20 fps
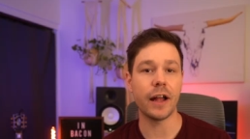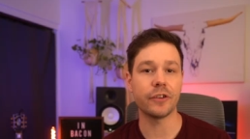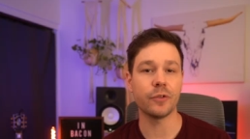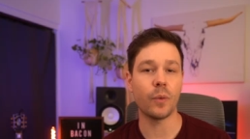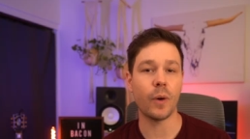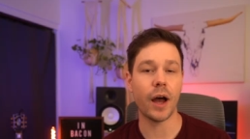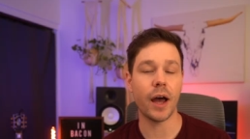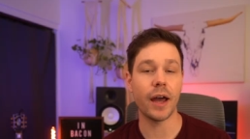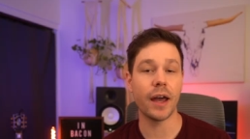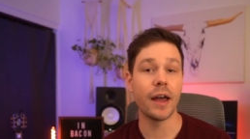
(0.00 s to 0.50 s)
that's
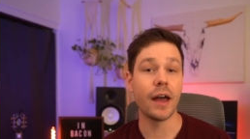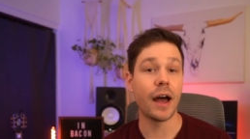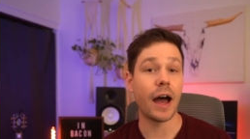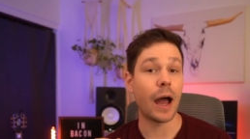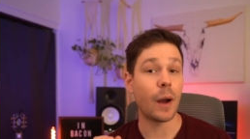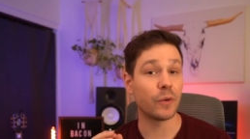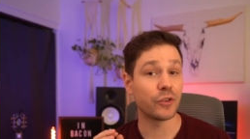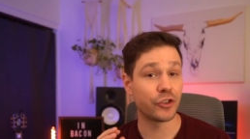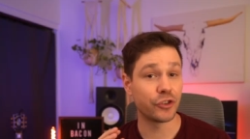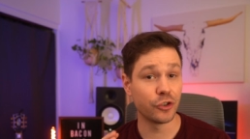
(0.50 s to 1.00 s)
why
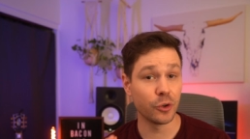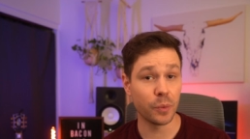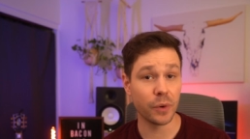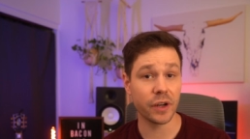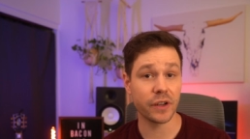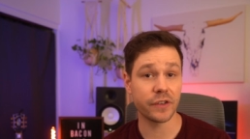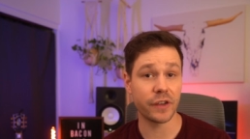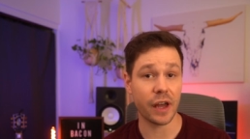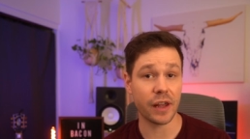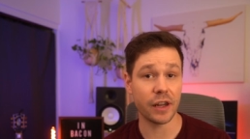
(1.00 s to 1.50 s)
I was super
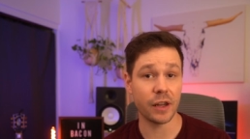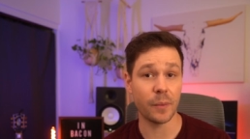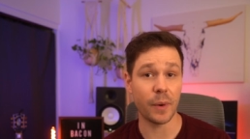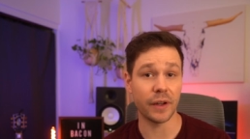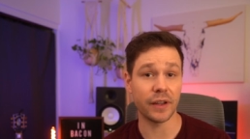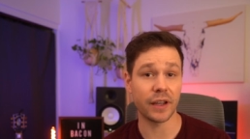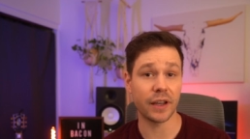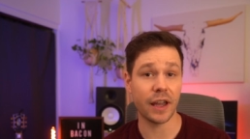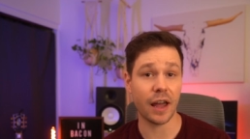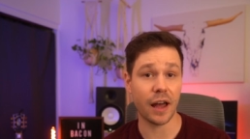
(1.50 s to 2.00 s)
excited
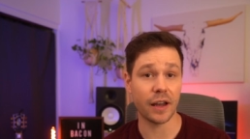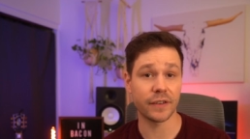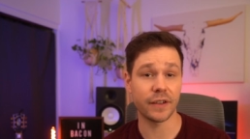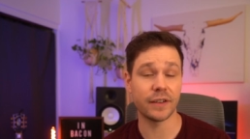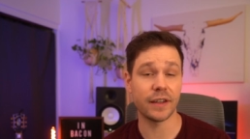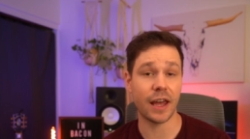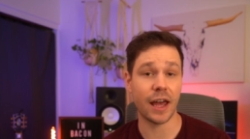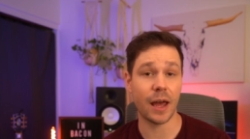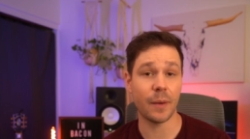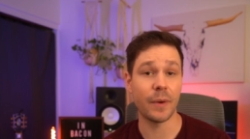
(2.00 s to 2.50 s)
about the Galaxy
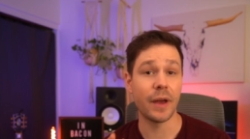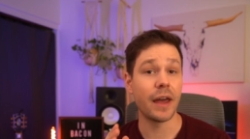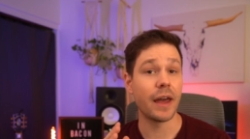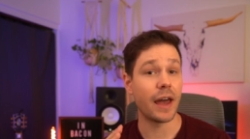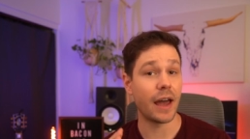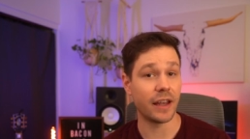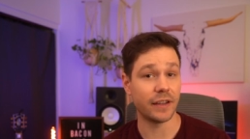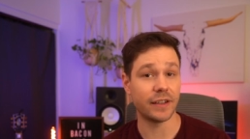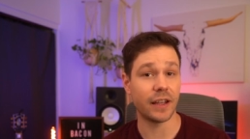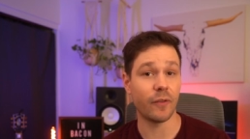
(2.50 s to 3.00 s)
Tab
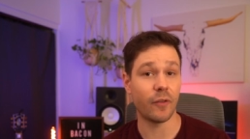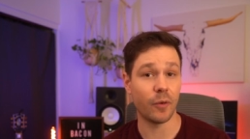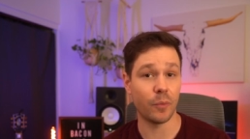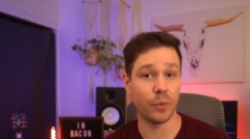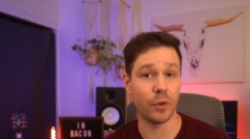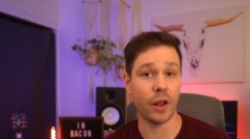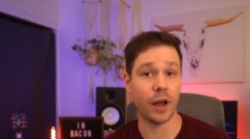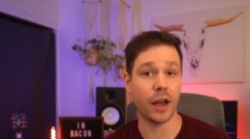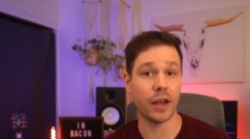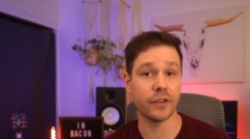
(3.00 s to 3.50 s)
S7
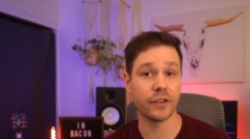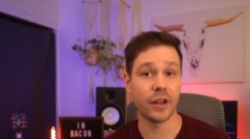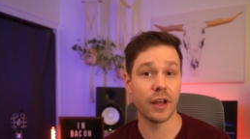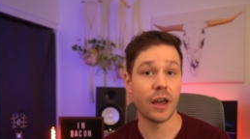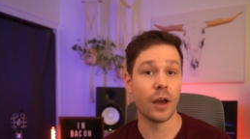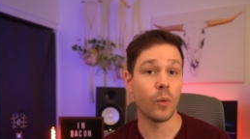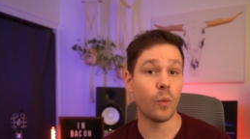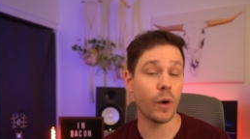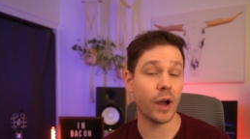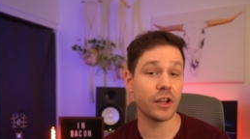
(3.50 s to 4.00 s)
Plus,
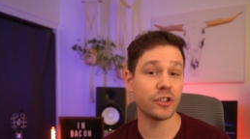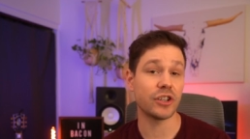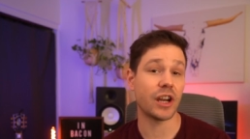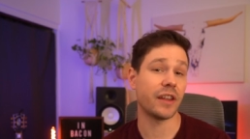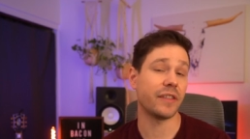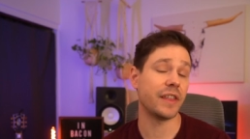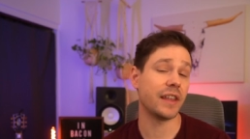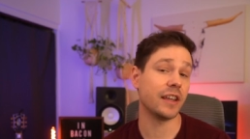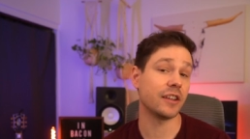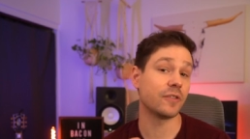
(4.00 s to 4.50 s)
which I
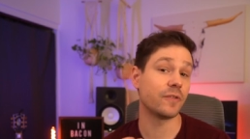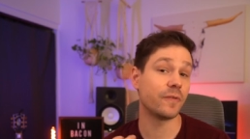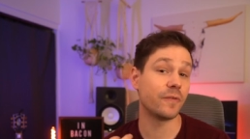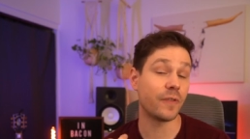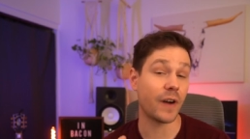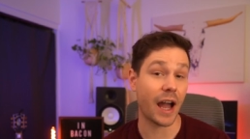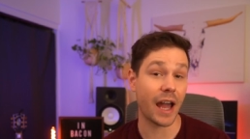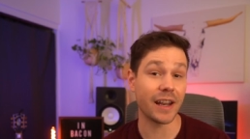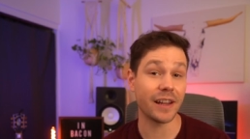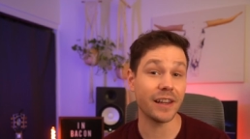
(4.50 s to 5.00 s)
think is
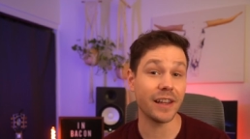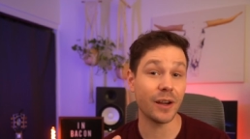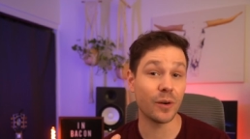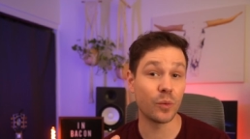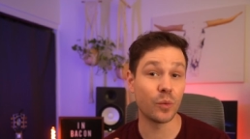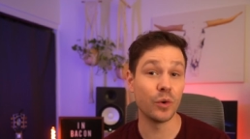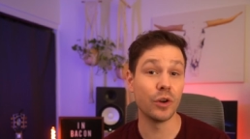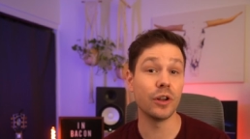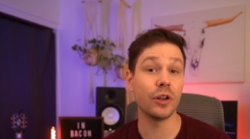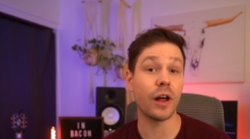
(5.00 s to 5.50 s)
finally a
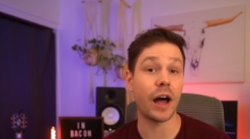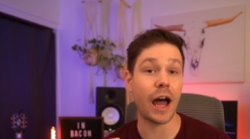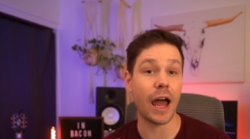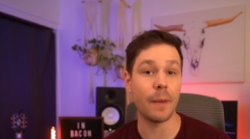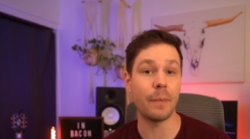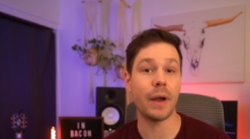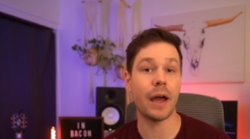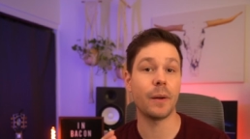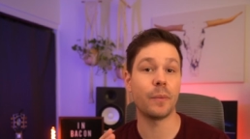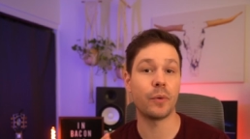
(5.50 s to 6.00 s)
real
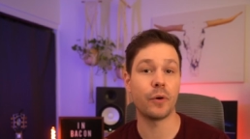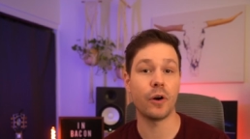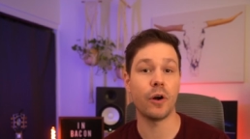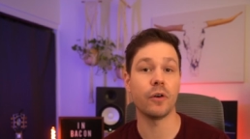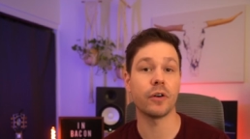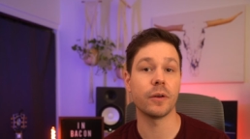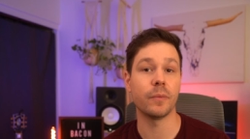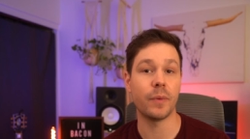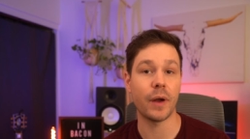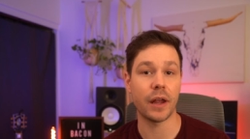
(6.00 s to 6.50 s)
iPad
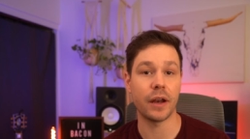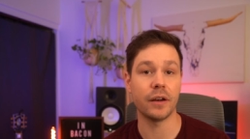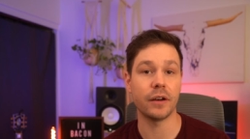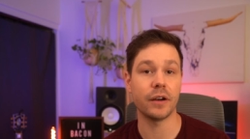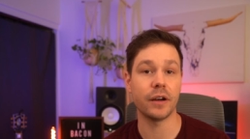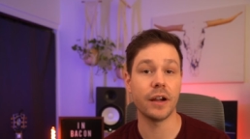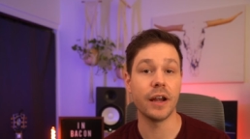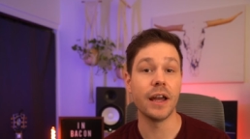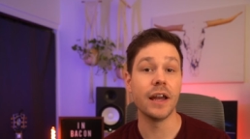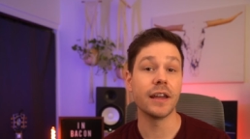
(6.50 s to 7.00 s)
Pro
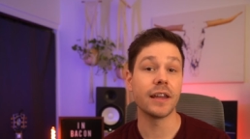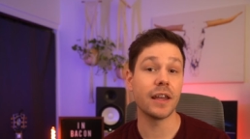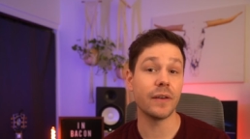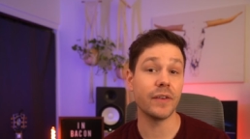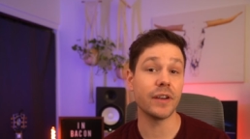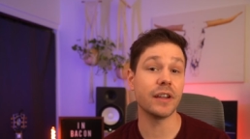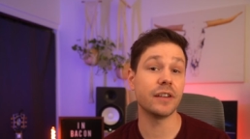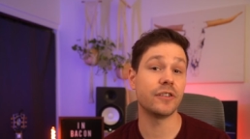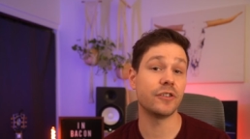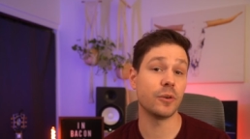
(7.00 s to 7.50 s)
competitor,
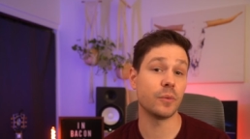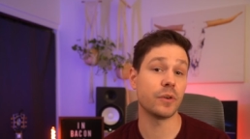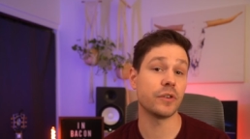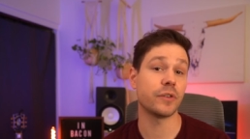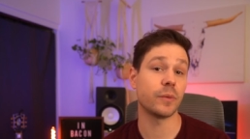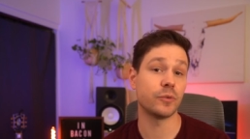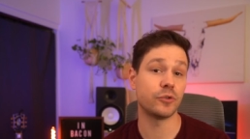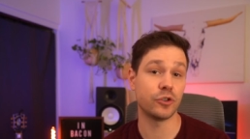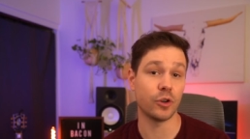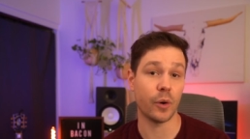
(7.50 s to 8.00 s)
giving consumers
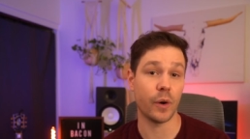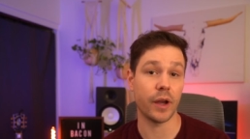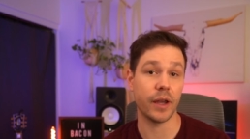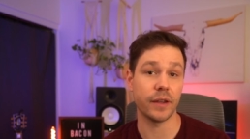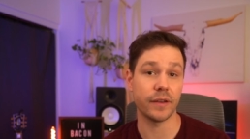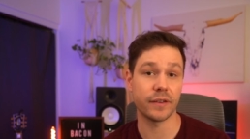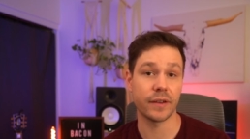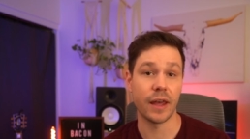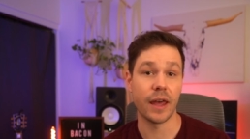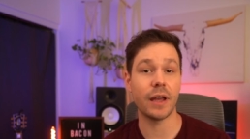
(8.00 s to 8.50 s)
some
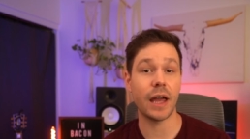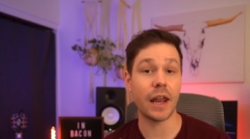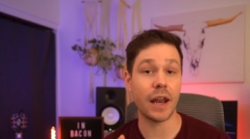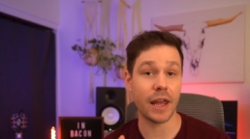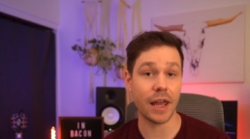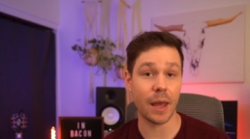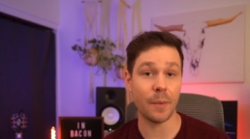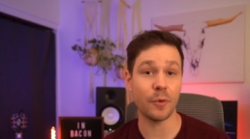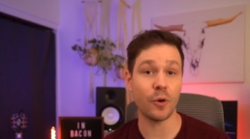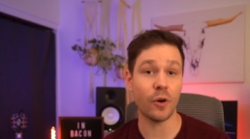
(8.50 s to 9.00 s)
choice. And I
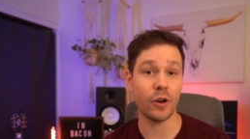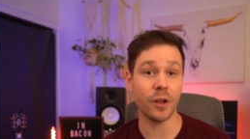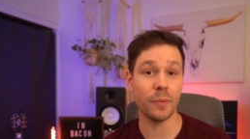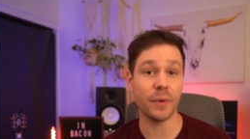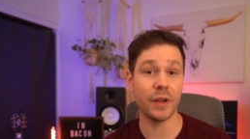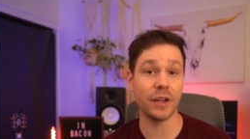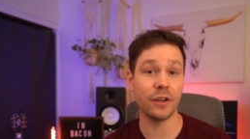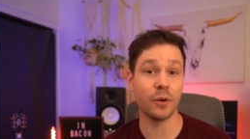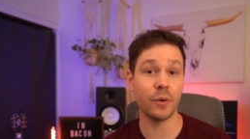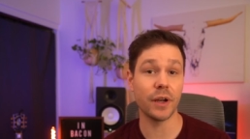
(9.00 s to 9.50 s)
am going to
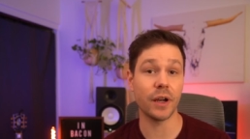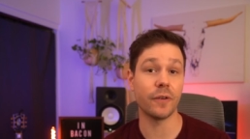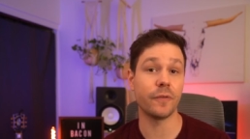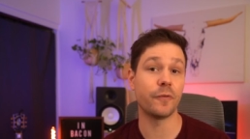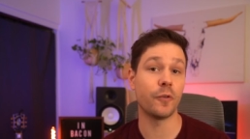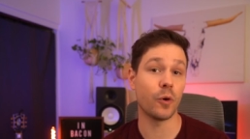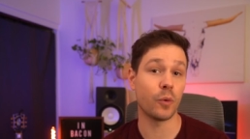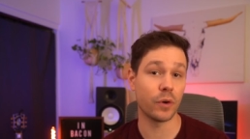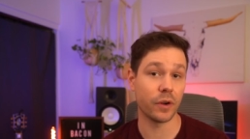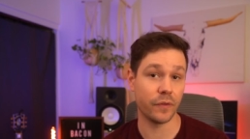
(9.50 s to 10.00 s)
be doing a
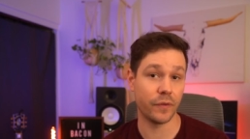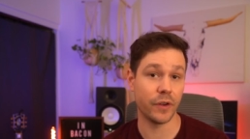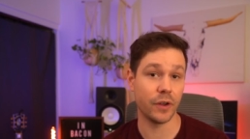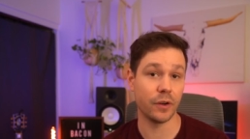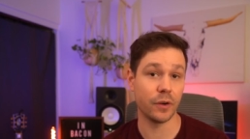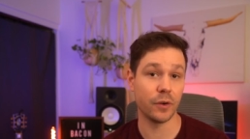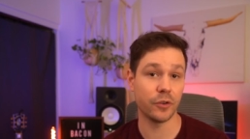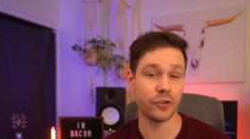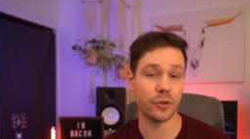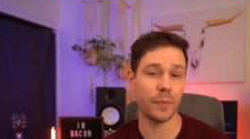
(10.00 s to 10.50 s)
full
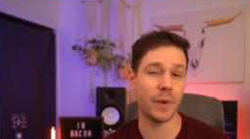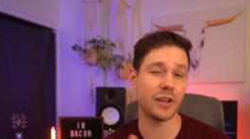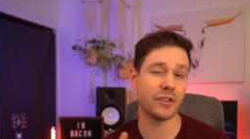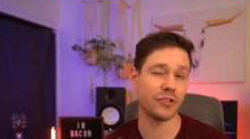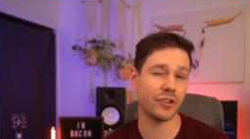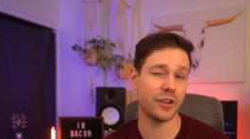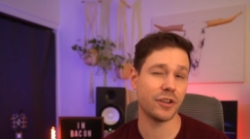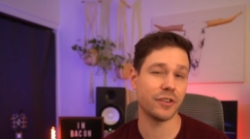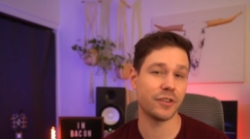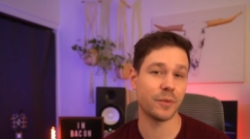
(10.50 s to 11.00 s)
review, so make
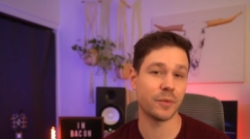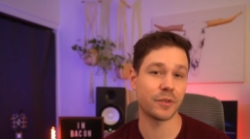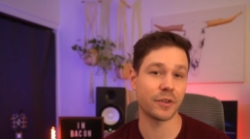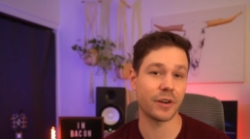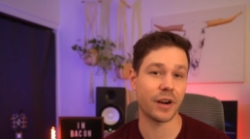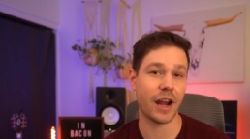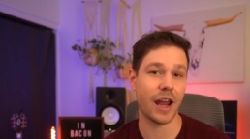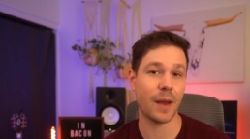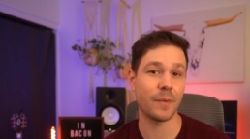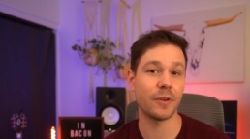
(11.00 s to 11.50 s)
sure you
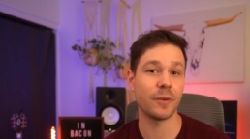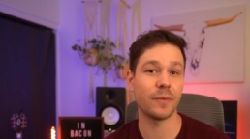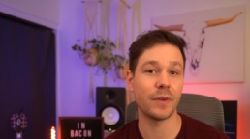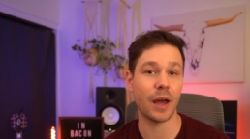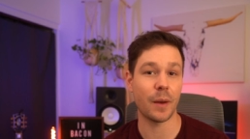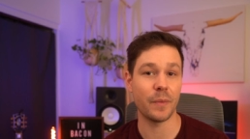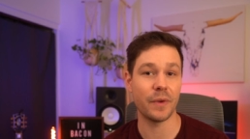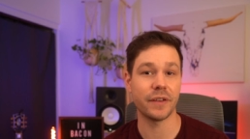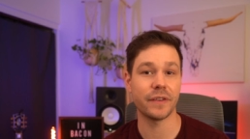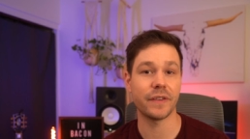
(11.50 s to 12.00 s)
subscribe to
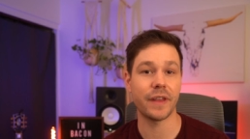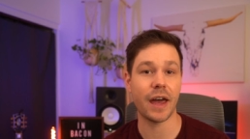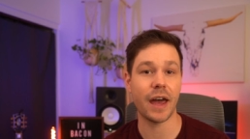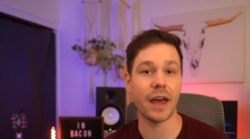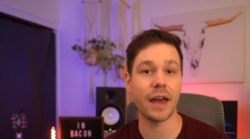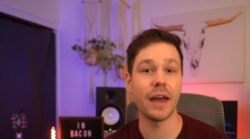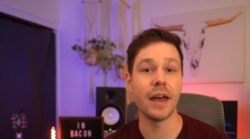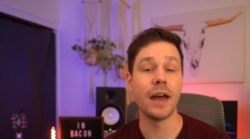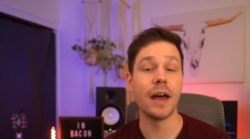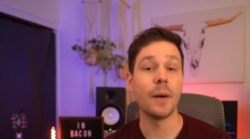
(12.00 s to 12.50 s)
not miss
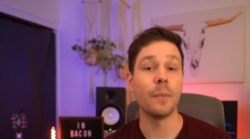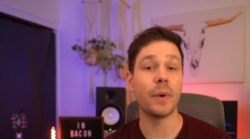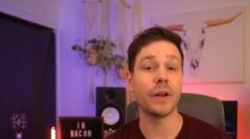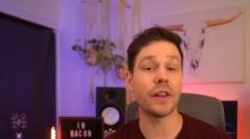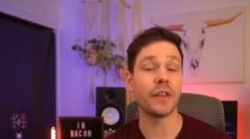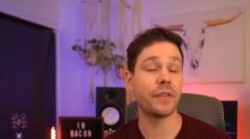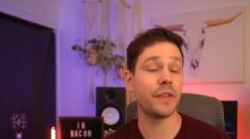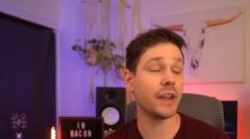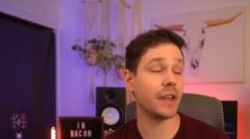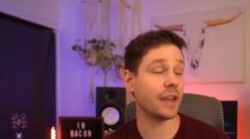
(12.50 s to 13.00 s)
that. But
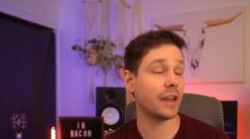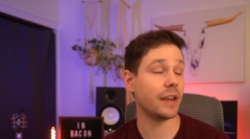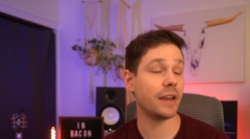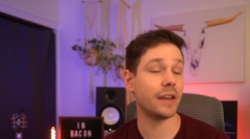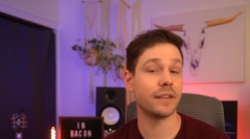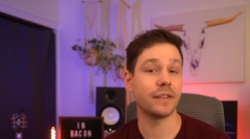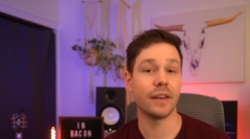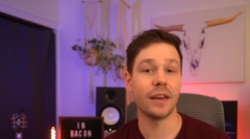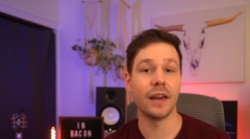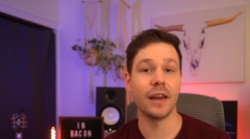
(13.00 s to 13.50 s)
the thing
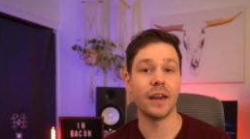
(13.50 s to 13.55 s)
is,